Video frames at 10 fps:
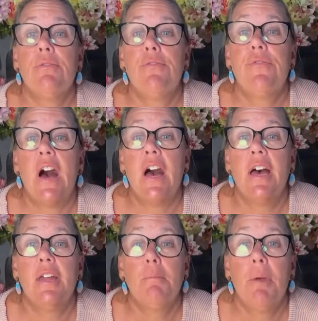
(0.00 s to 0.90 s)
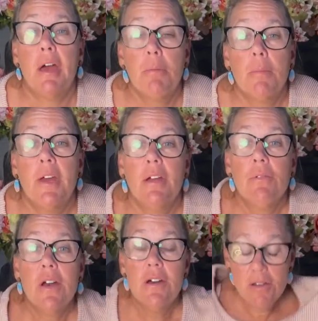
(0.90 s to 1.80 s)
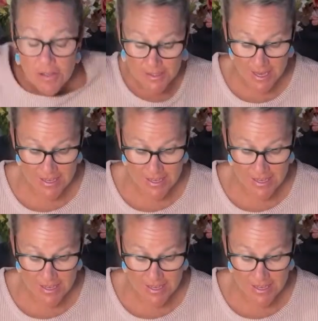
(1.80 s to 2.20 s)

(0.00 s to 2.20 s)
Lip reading: fun peppermint rose?